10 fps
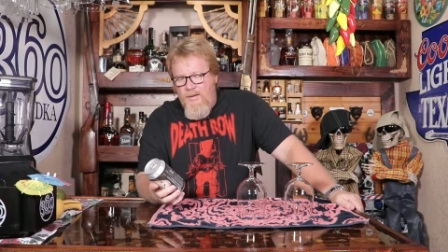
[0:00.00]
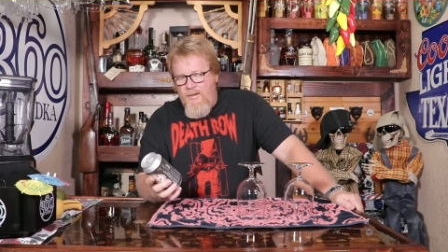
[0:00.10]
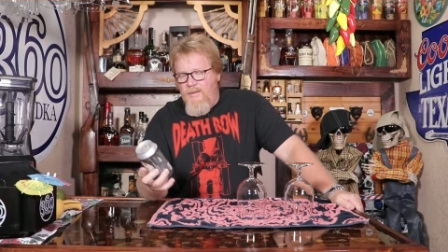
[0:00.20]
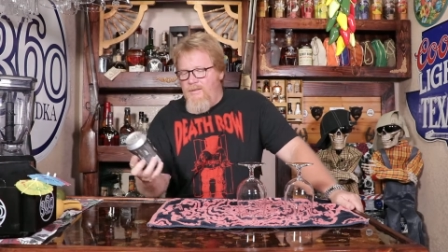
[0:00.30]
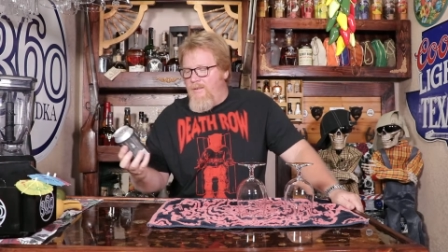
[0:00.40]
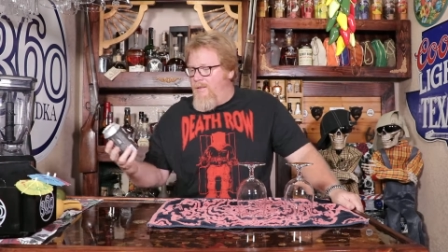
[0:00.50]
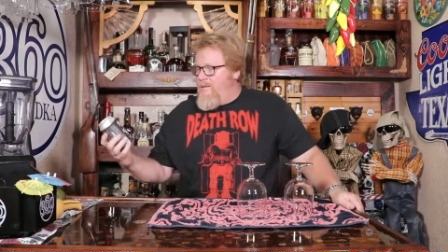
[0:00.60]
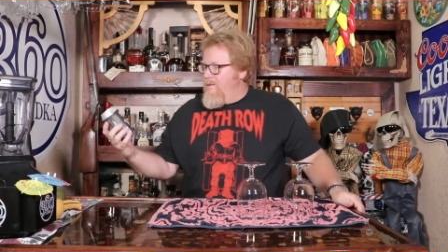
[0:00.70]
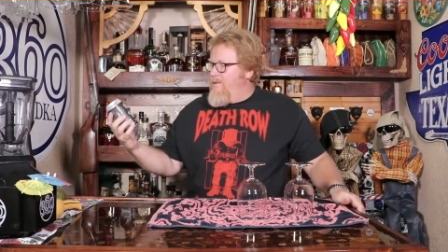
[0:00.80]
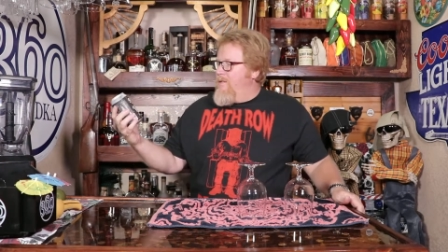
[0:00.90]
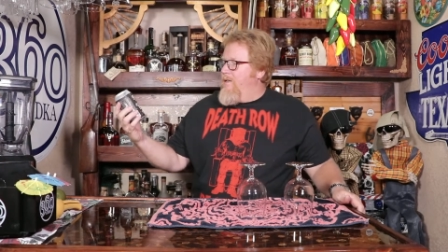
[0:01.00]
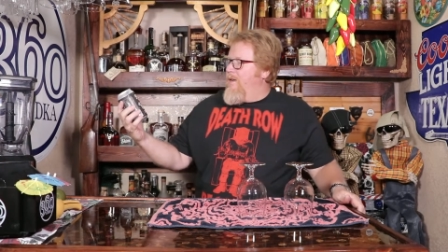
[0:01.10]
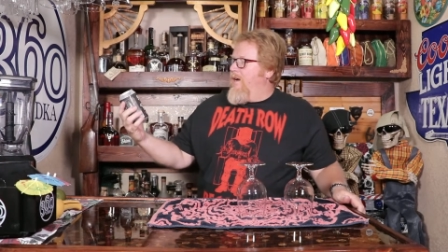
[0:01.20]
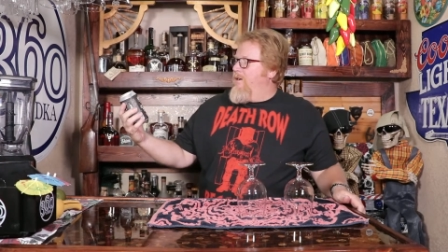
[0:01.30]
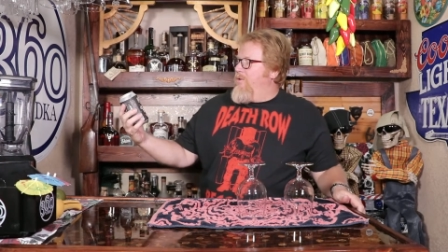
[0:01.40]
Now, this, this is the
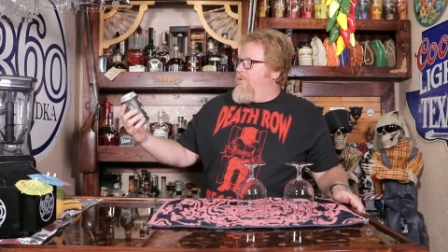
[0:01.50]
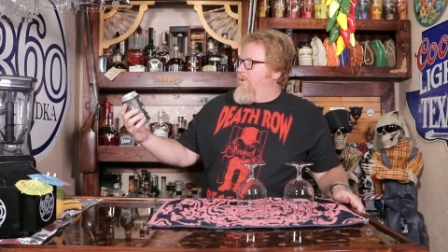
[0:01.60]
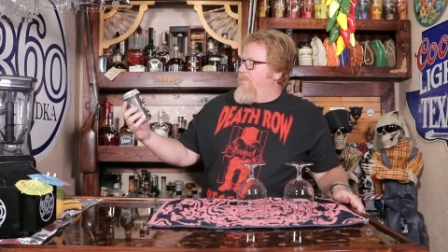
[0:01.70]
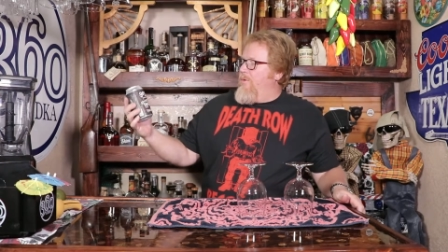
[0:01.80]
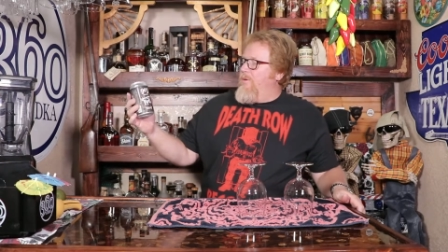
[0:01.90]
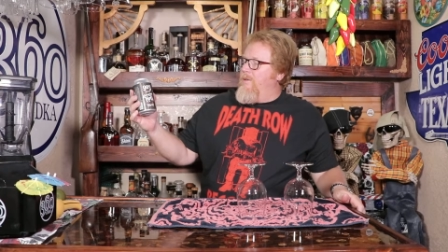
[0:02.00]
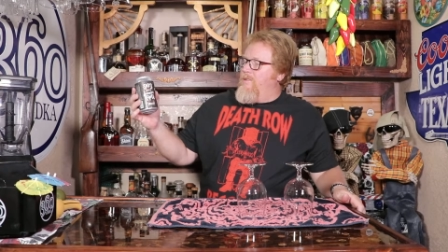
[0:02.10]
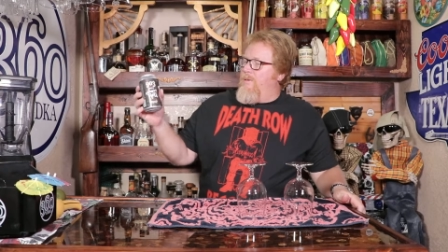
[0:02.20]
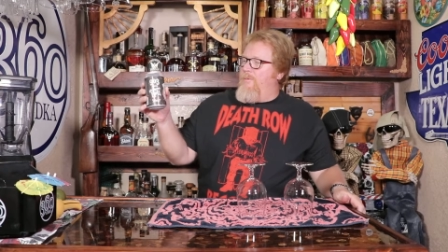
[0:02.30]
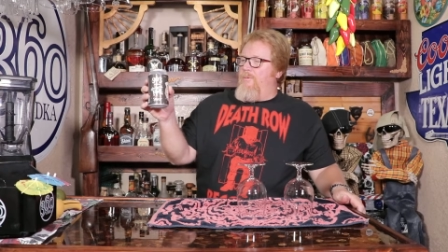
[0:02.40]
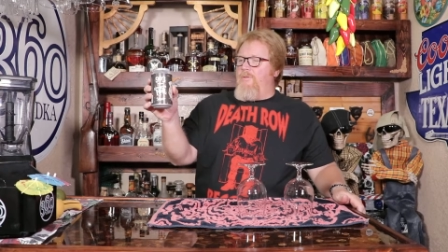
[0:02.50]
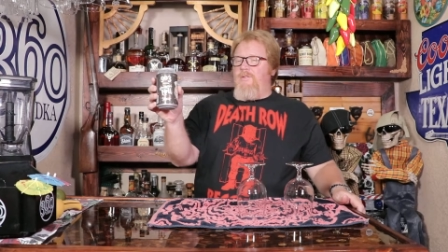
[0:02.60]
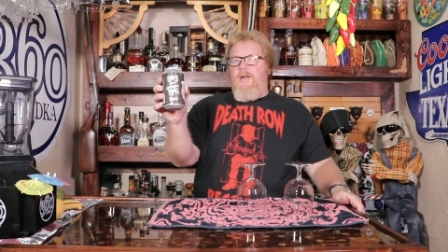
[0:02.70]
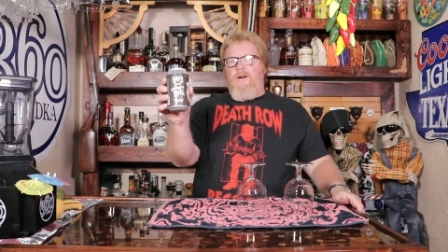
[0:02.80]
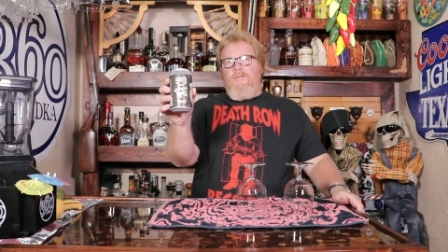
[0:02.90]
nine oh three Brewing Cinnamon Roll
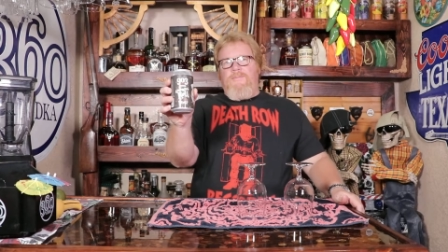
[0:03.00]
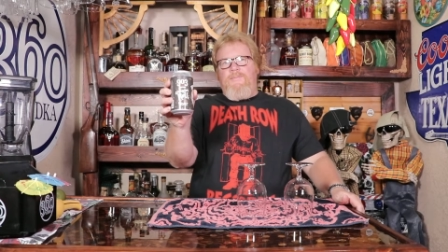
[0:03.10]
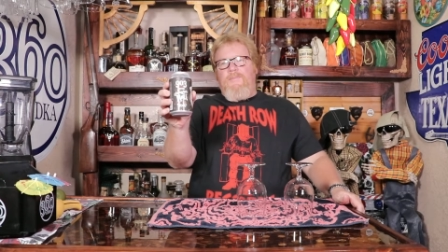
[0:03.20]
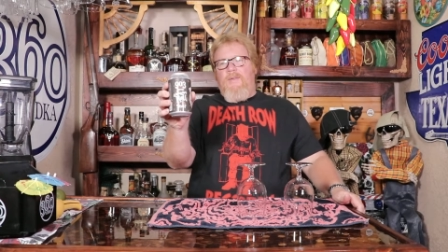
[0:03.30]
Stout.